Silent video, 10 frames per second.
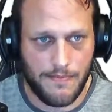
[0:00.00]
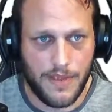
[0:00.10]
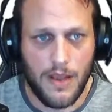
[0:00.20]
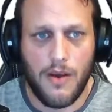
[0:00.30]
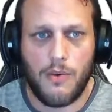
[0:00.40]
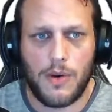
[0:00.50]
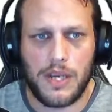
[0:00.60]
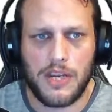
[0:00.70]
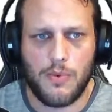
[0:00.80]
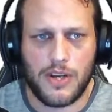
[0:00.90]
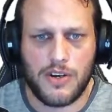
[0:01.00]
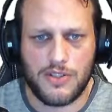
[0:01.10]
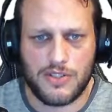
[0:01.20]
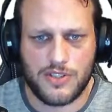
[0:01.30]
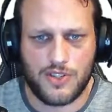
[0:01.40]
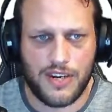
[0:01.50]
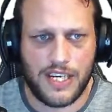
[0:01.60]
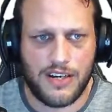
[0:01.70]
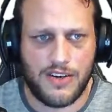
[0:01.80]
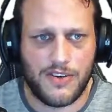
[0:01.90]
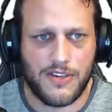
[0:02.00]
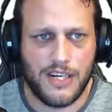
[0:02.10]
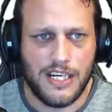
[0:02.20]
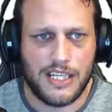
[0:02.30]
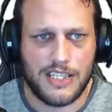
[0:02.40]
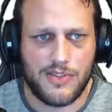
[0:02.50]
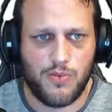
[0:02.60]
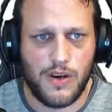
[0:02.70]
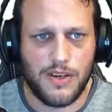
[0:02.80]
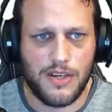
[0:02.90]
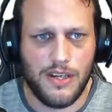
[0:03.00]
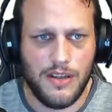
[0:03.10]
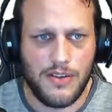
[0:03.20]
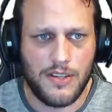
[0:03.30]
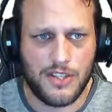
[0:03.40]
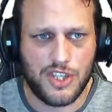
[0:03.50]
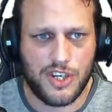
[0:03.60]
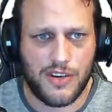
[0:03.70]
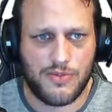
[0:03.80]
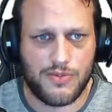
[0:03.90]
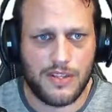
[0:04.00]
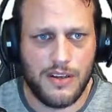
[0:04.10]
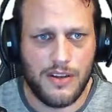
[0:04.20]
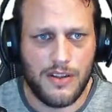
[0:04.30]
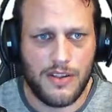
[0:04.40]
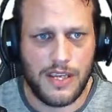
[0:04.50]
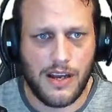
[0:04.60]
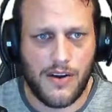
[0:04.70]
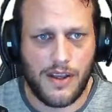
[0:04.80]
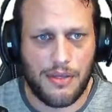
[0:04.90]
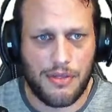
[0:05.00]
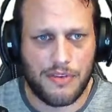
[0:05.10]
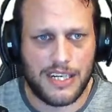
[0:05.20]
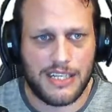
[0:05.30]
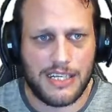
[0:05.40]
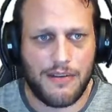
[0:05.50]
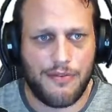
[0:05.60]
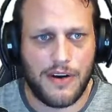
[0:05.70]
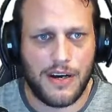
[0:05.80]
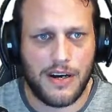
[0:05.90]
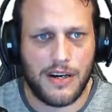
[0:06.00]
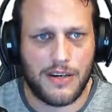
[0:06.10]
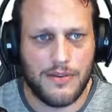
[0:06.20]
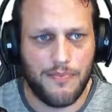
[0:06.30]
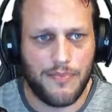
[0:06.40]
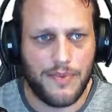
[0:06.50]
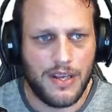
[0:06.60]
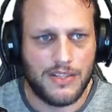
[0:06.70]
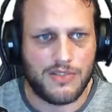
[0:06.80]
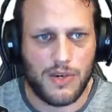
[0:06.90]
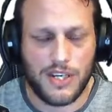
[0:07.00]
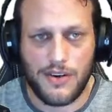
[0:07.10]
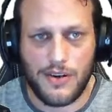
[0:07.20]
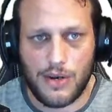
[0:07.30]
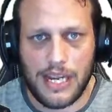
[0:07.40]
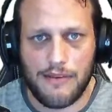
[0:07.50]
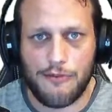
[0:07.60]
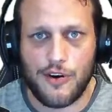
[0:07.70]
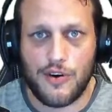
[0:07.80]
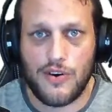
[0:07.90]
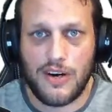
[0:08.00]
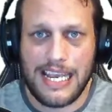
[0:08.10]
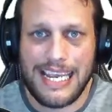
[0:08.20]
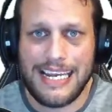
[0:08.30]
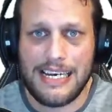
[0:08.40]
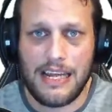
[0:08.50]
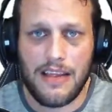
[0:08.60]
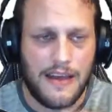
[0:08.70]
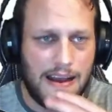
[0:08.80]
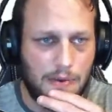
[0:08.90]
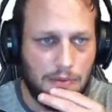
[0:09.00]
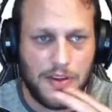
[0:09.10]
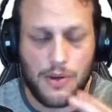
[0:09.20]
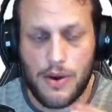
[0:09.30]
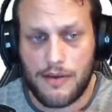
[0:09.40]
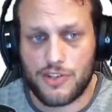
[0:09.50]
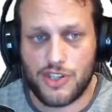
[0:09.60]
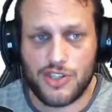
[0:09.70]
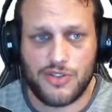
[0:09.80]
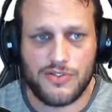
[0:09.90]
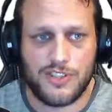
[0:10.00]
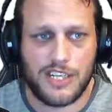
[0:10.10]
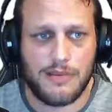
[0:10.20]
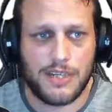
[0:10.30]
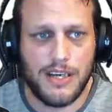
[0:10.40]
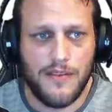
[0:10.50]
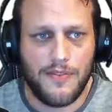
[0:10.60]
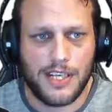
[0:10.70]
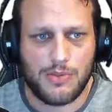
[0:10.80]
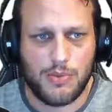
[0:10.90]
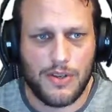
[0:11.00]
What you want to concentrate on is the one that shows the i3D file. So what you're looking for in that you have just unzipped is one that